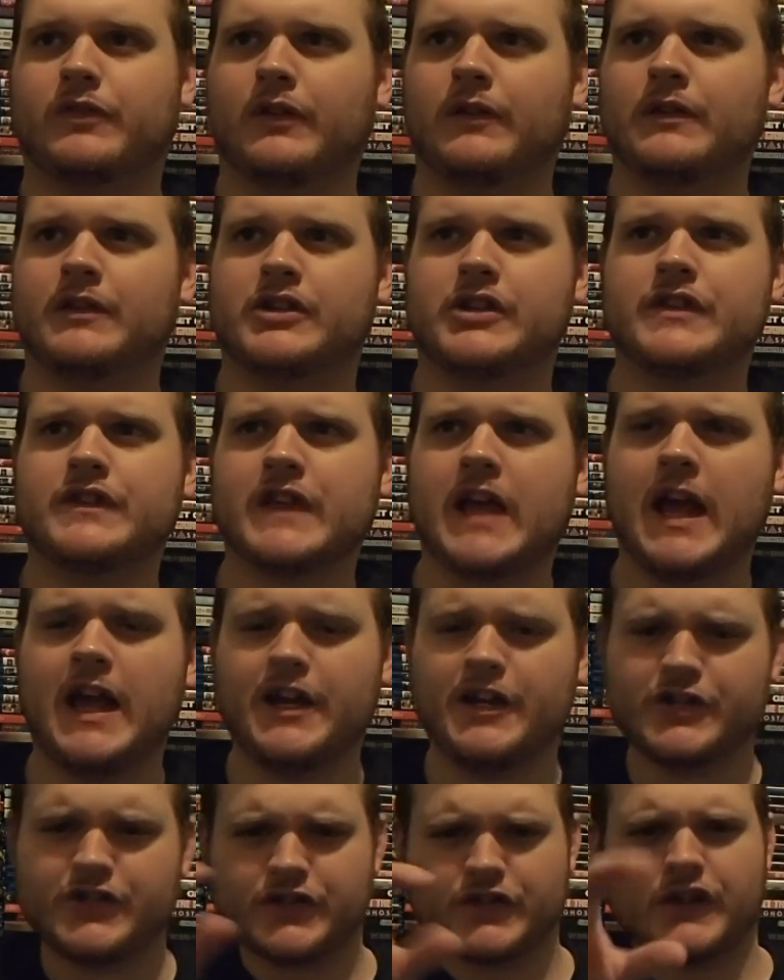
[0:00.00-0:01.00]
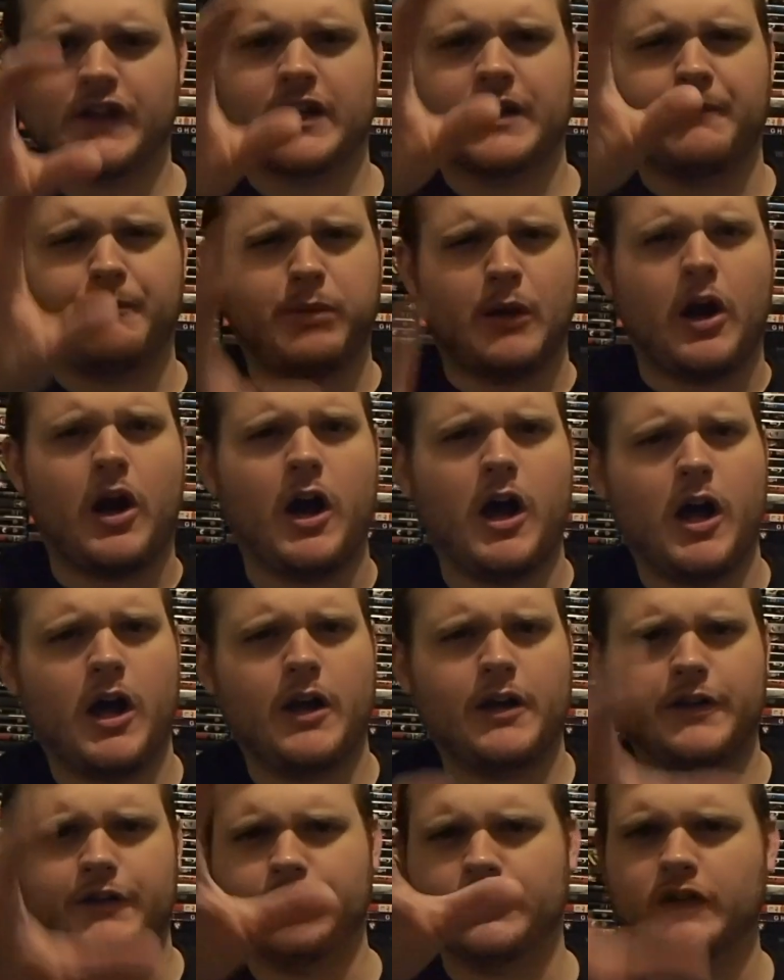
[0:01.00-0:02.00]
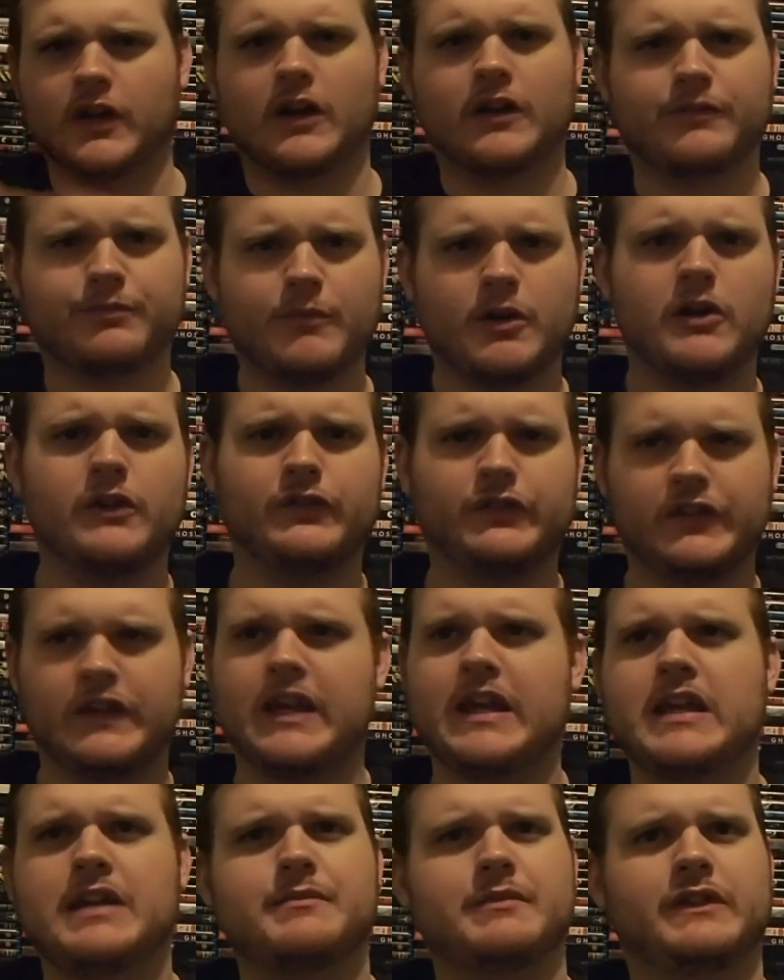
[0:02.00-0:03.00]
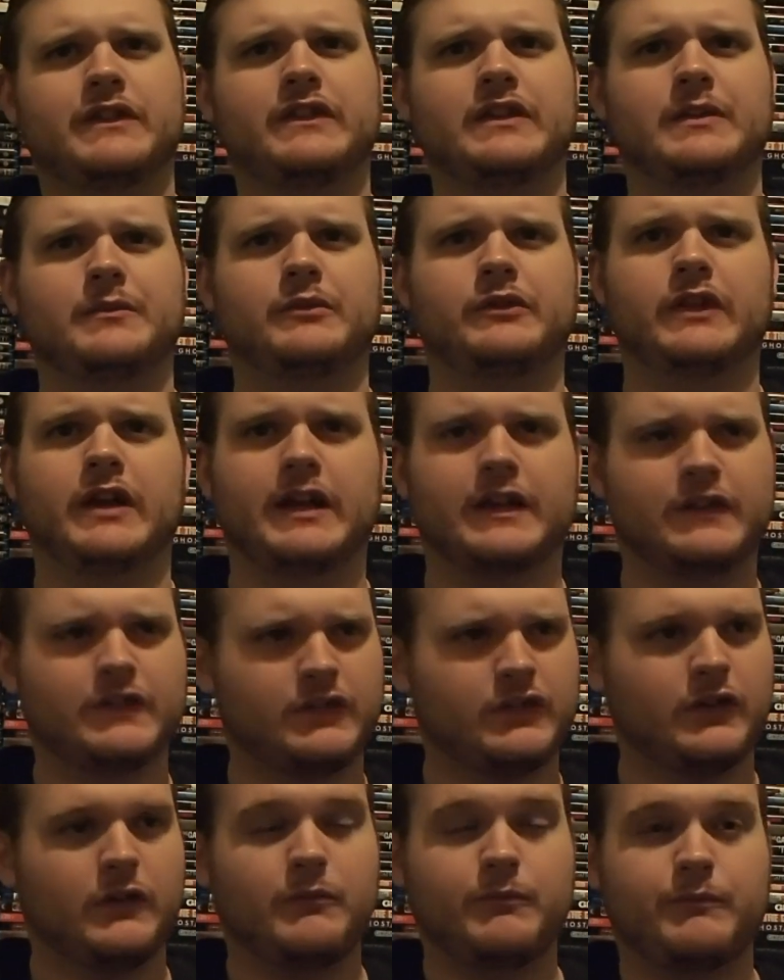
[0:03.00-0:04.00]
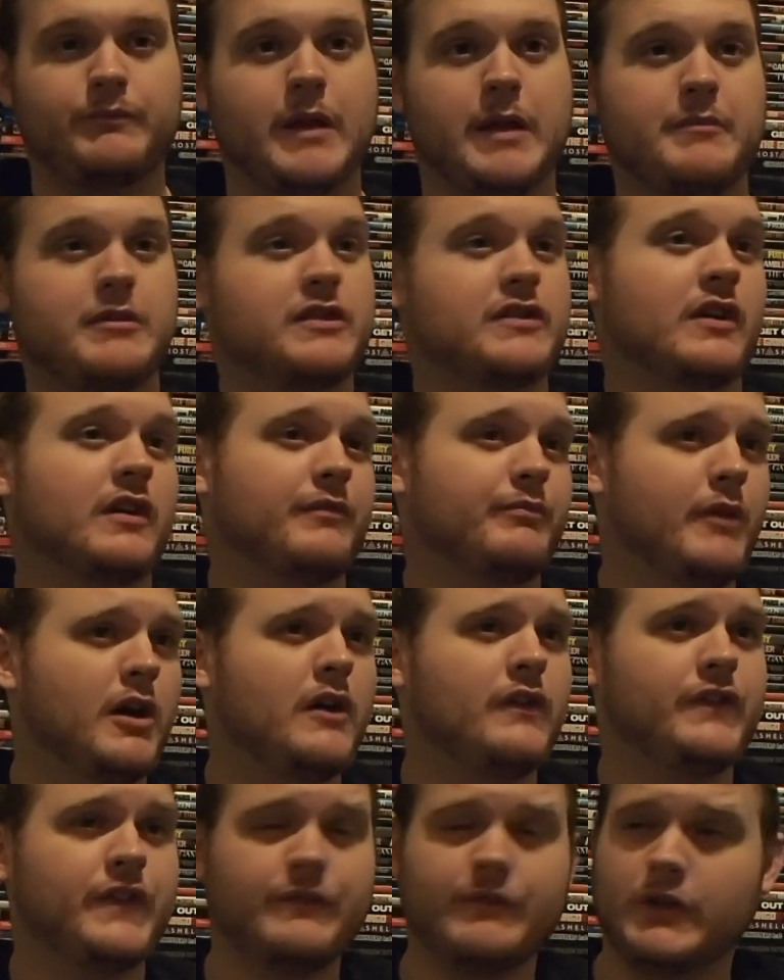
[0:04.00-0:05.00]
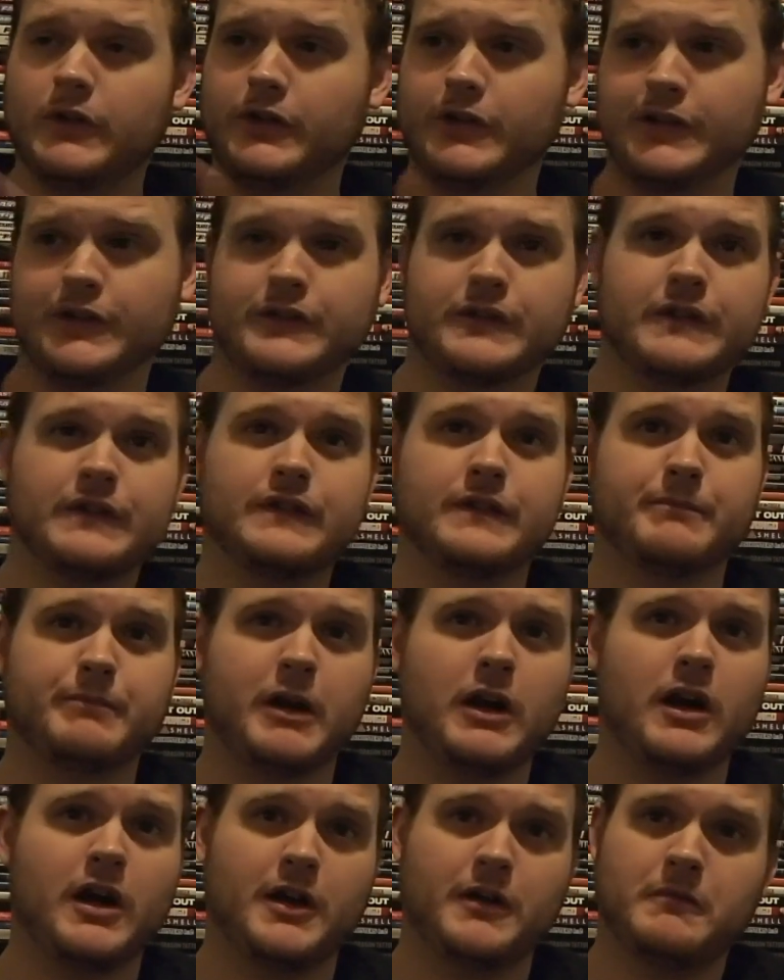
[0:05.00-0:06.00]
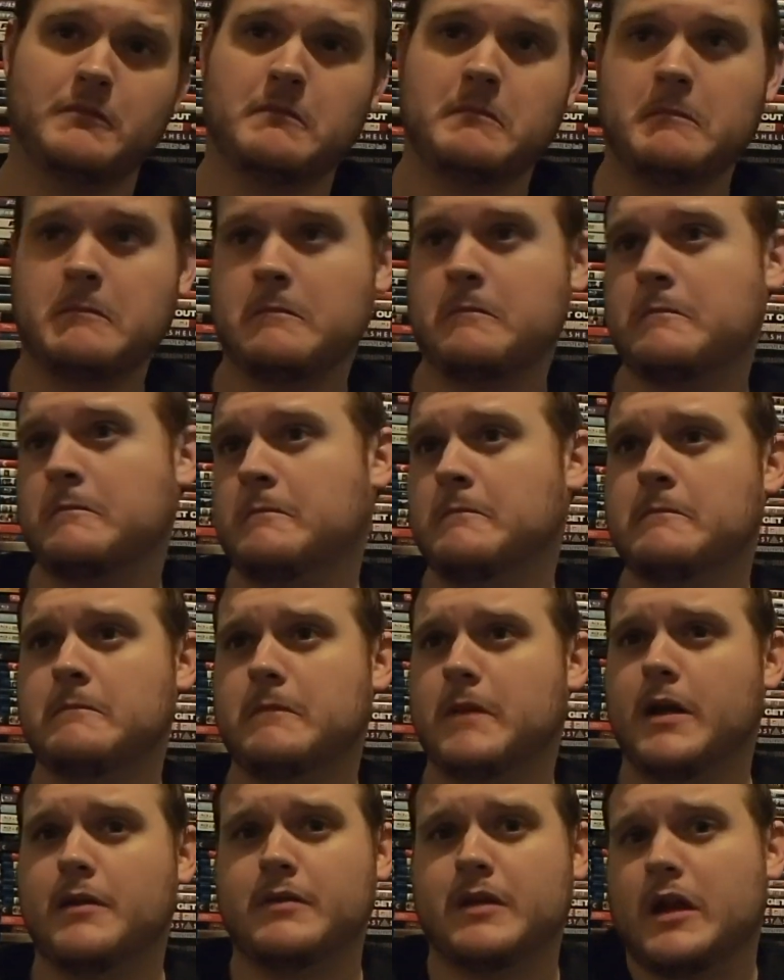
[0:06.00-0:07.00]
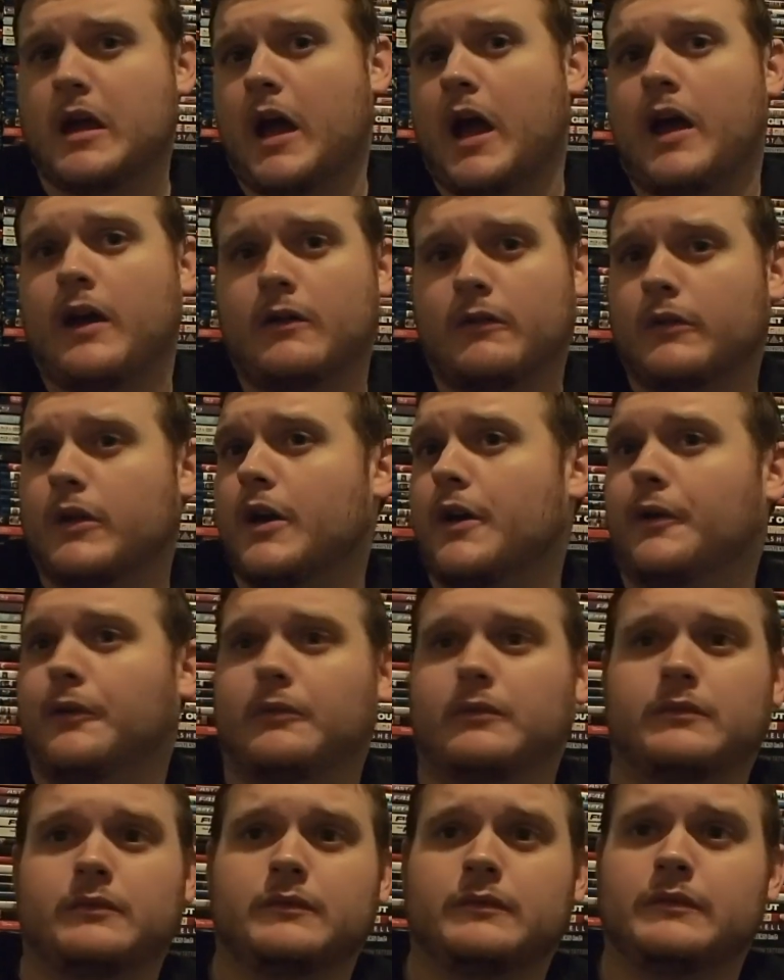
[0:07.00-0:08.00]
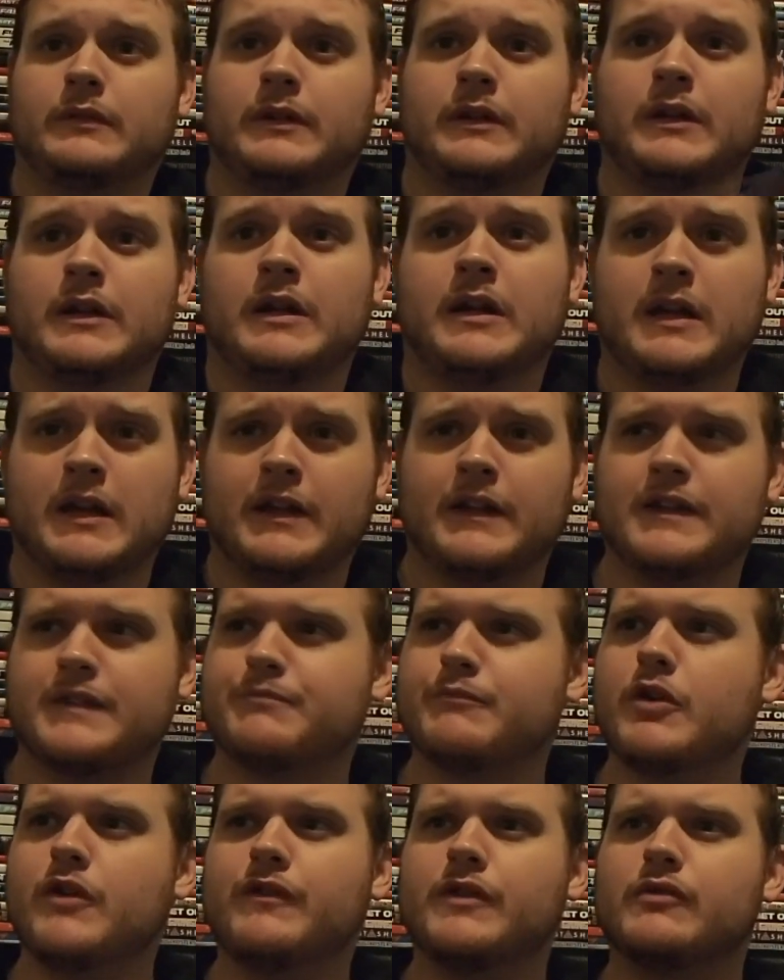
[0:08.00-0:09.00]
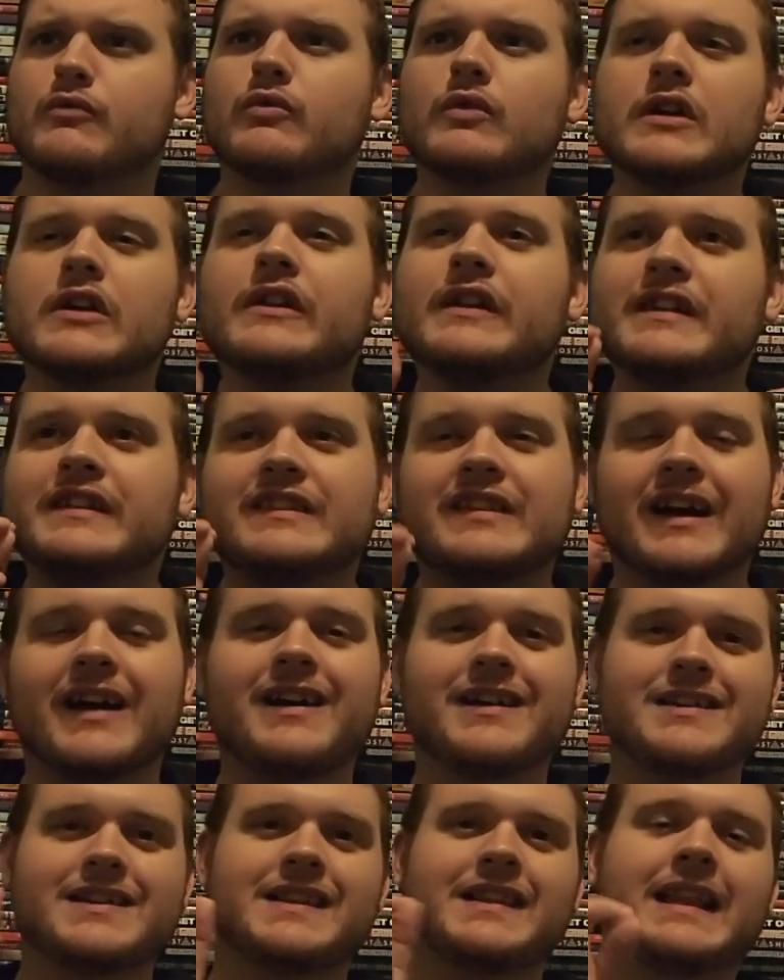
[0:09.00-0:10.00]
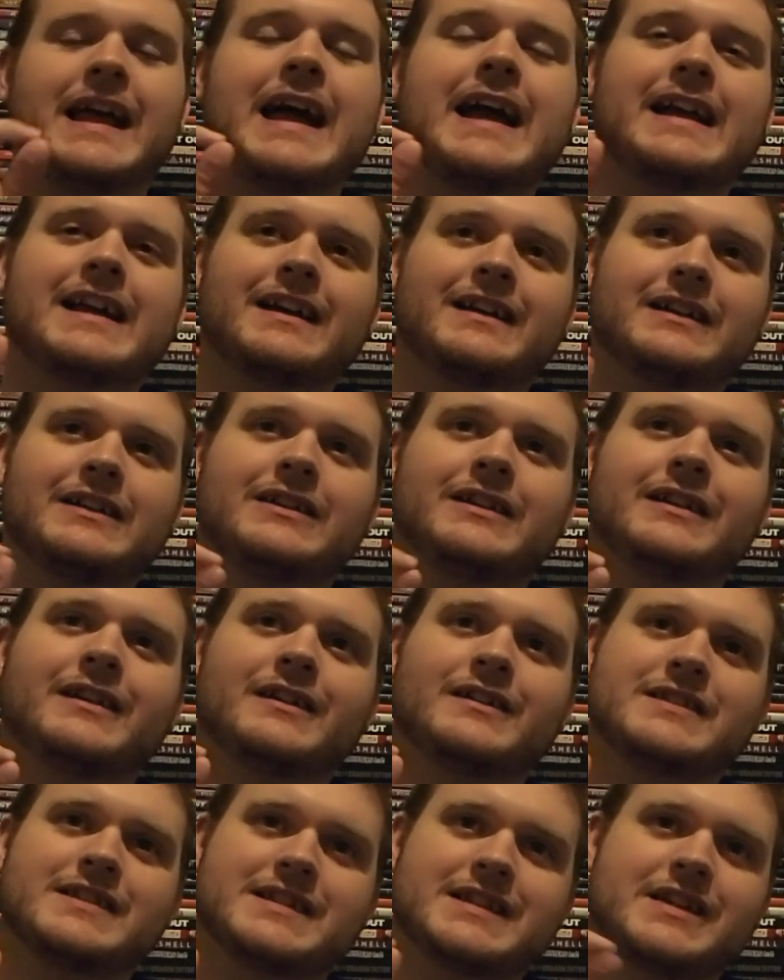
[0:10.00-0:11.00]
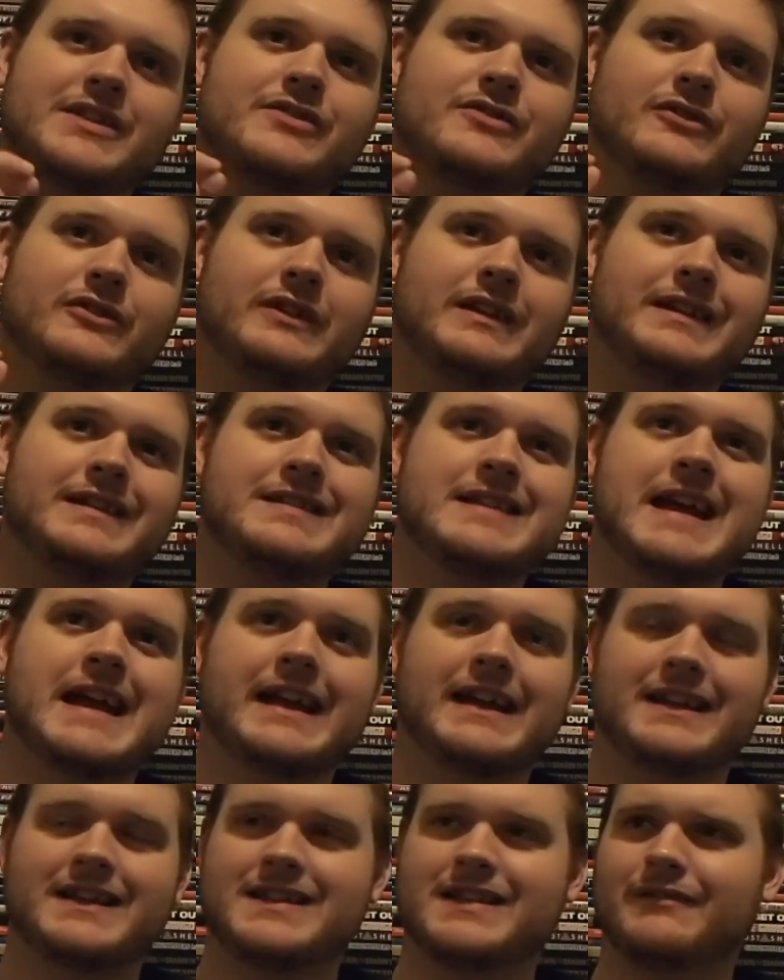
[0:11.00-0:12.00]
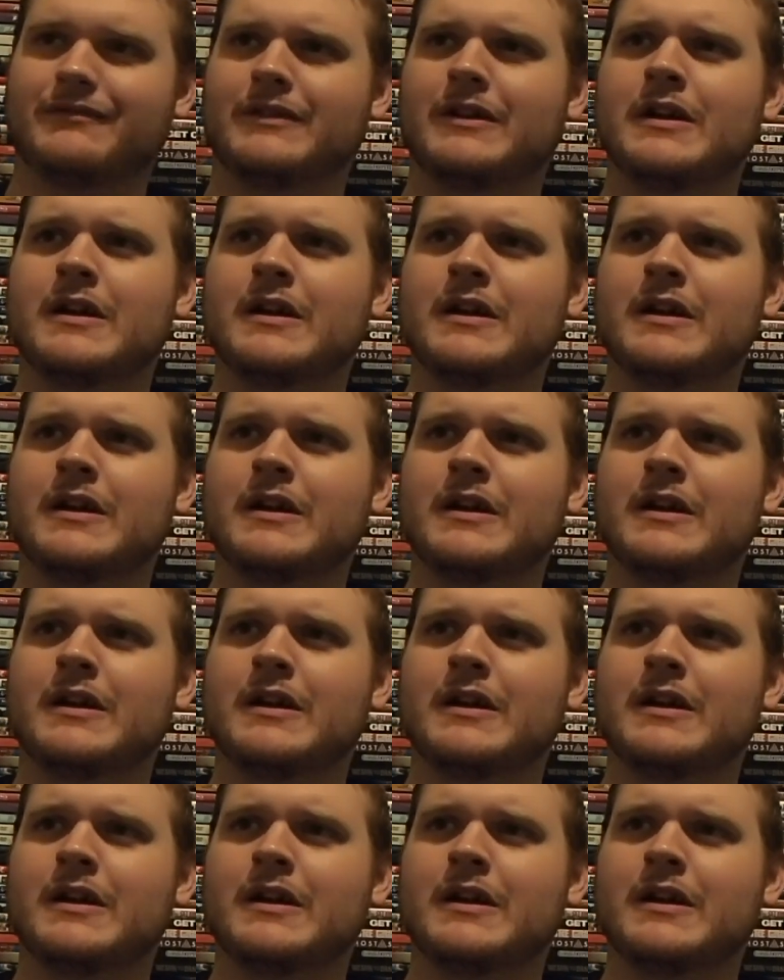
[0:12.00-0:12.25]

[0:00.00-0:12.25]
She's kind of just like a pawn in Darth Maul's game, it seems like. So maybe Darth Maul's the villain and she's the pawn. I mean, I don't know. This movie really does lack a clear central antagonist. And